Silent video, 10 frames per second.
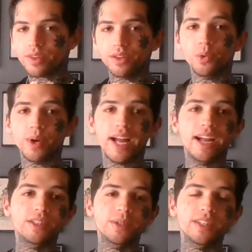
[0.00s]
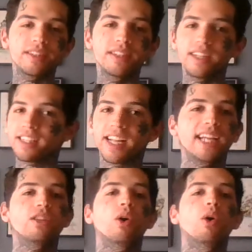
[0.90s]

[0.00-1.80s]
the way I do it is I get the